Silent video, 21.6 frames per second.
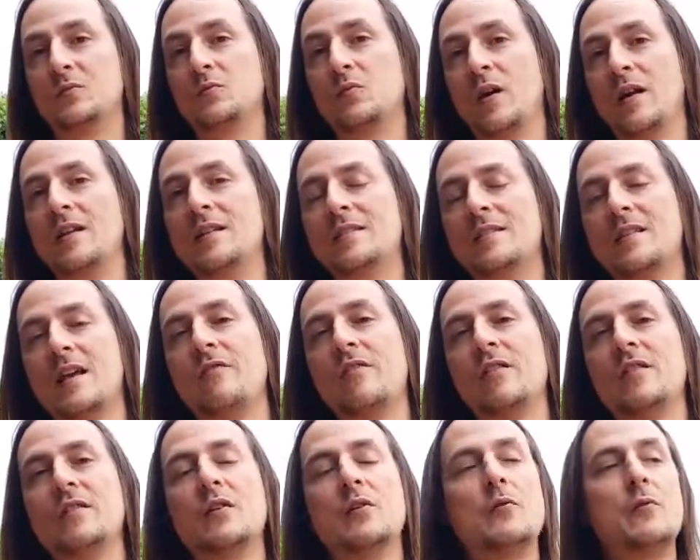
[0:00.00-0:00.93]

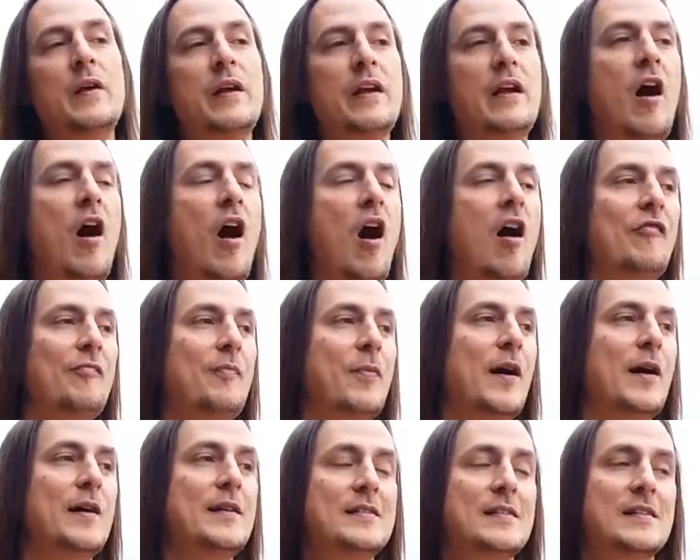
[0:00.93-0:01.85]
27 degree of
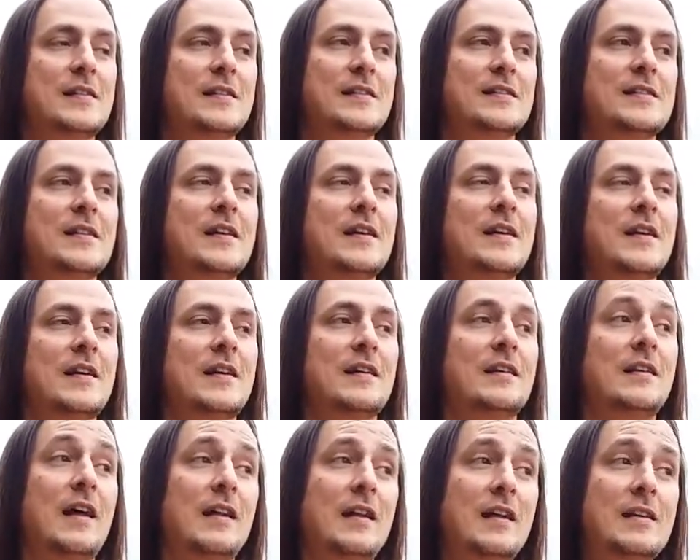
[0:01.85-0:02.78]
Pisces,
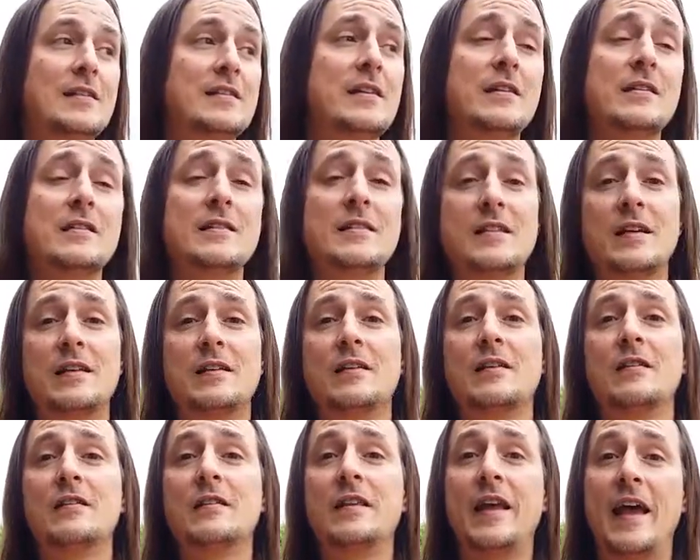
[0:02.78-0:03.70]
that is
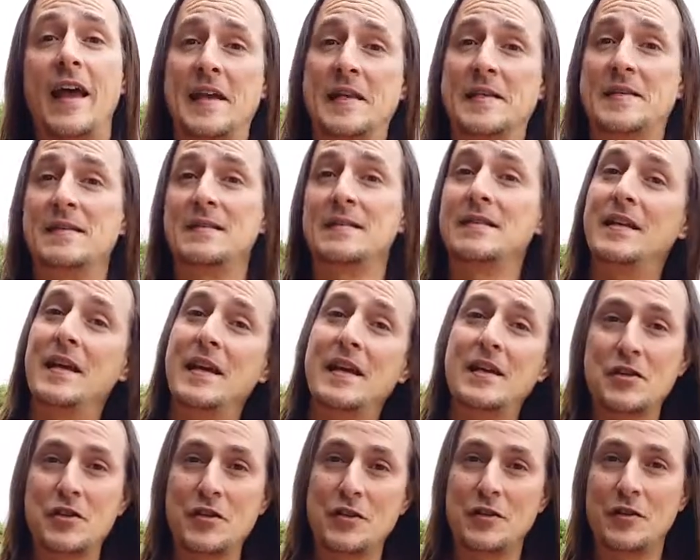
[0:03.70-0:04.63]
considered the
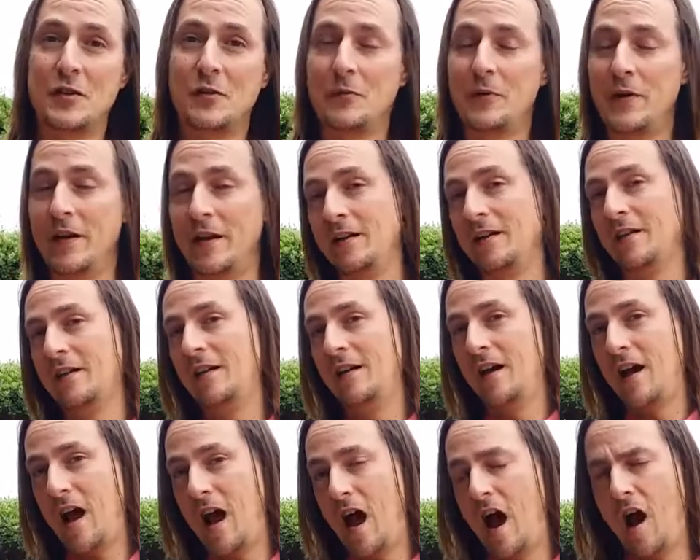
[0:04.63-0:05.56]
exaltation degree
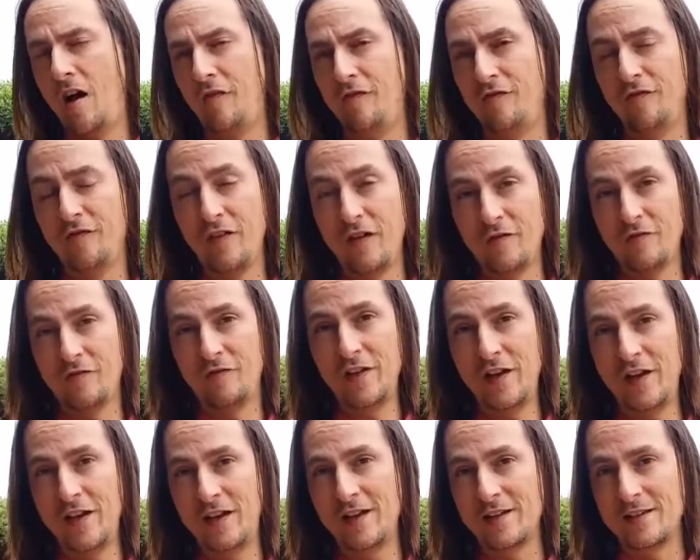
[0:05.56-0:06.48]
of
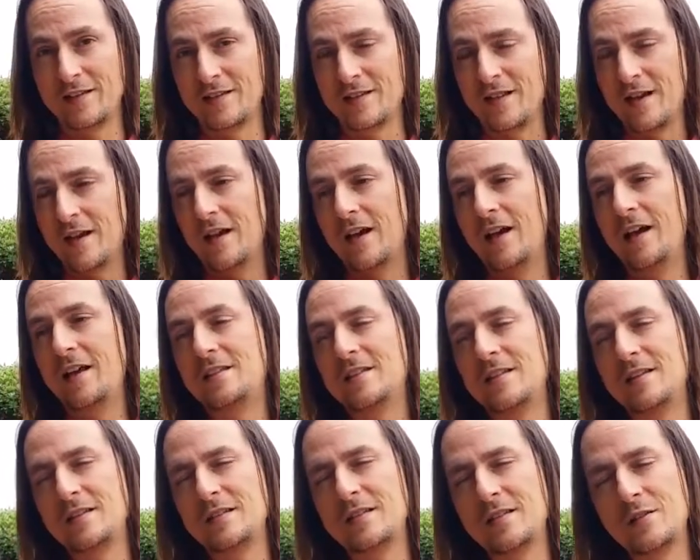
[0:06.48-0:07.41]
Venus. It's
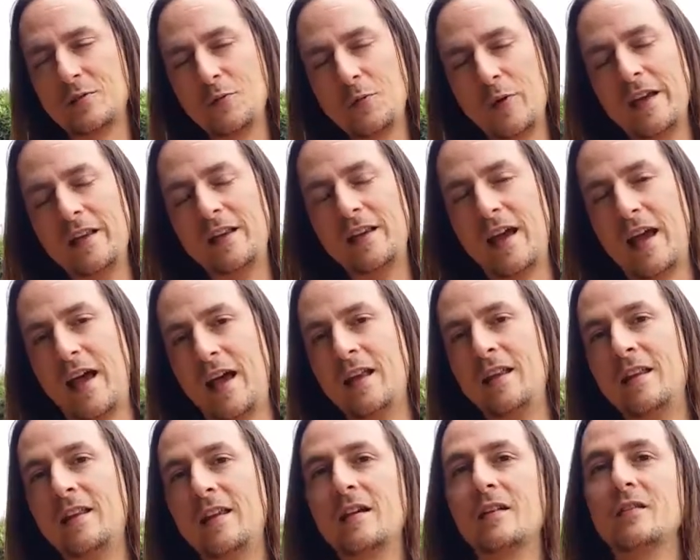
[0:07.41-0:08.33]
a sweet
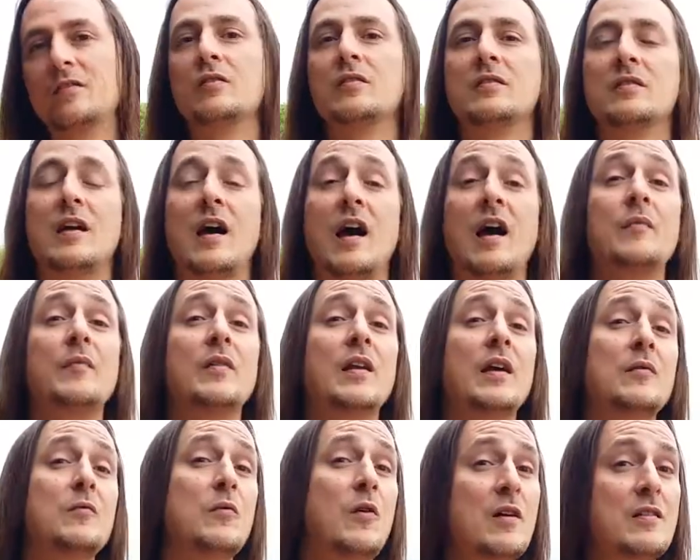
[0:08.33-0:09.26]
ending to a time
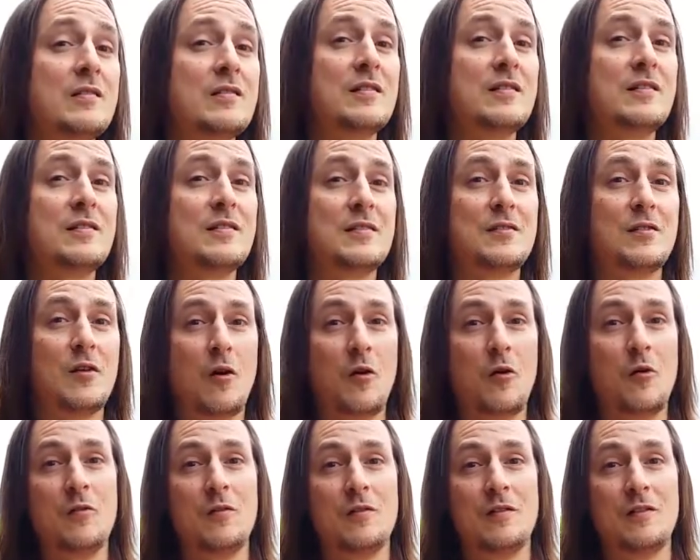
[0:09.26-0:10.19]
that wasn't
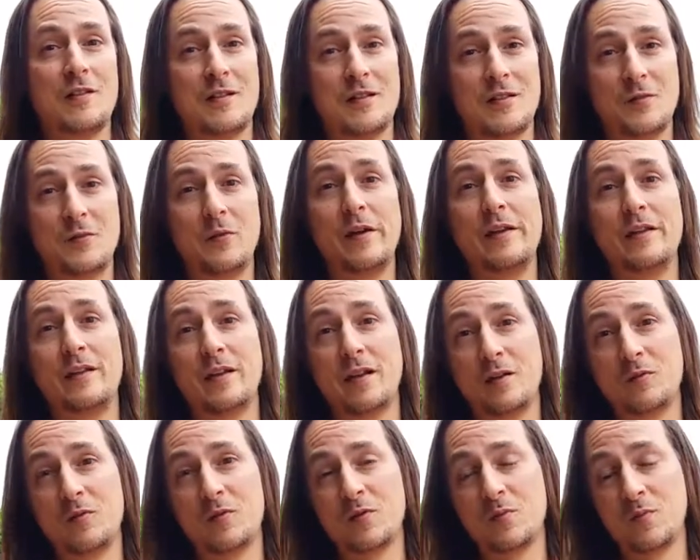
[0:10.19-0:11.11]
so sweet,
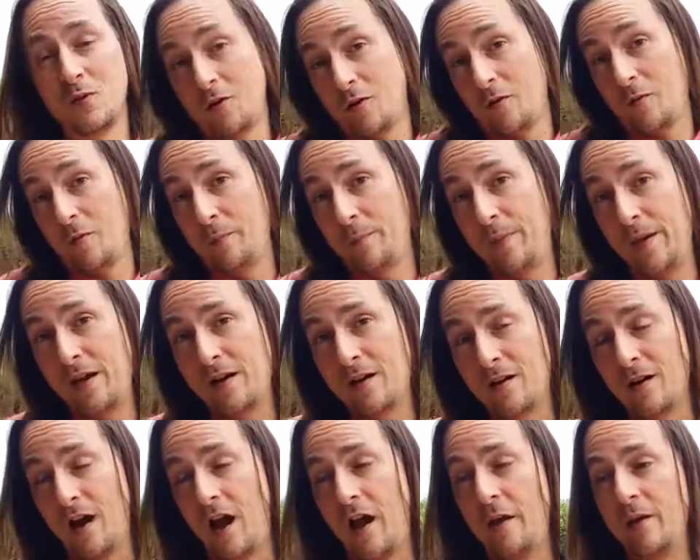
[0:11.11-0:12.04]
it was more
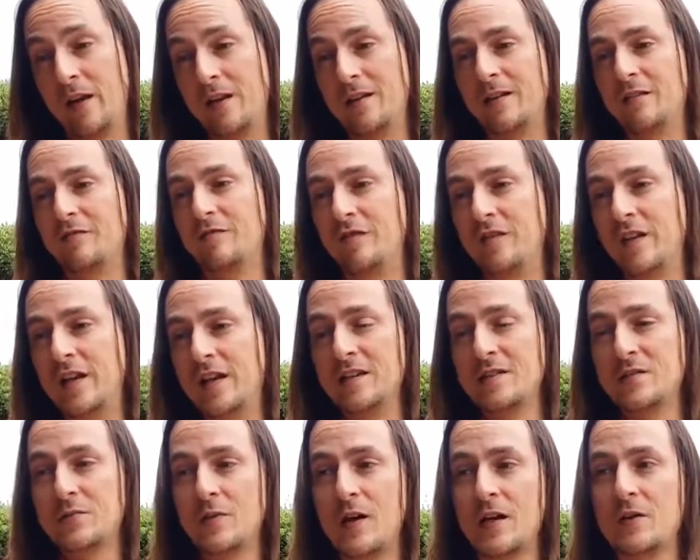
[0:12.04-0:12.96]
bitter. I mean, the
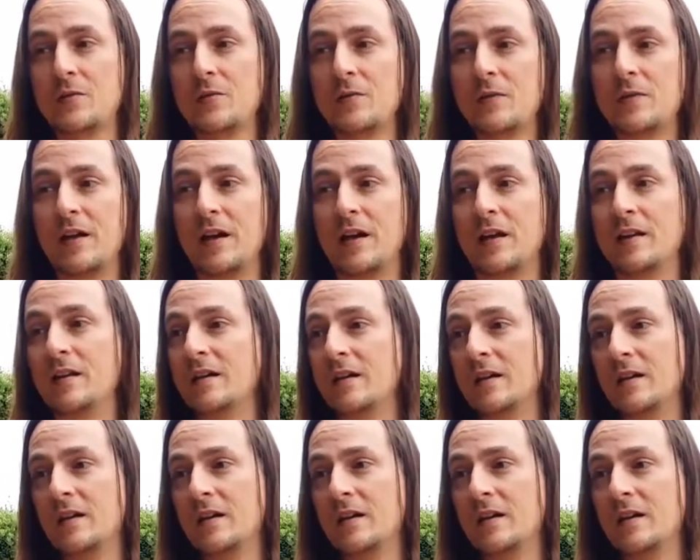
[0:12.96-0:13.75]
Venus retrograde